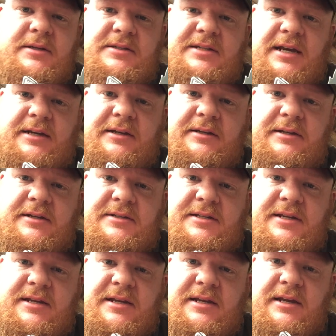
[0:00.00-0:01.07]
Second is
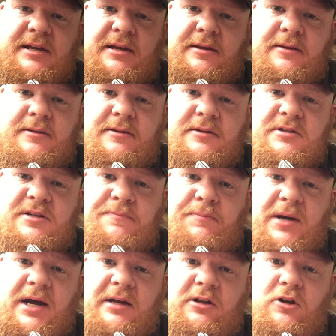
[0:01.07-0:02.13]
there's a
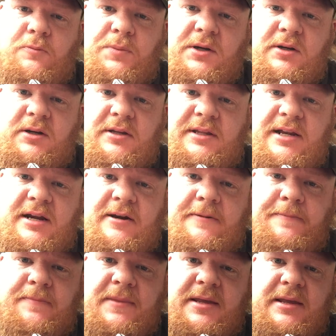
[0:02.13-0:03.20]
bottle opener on there.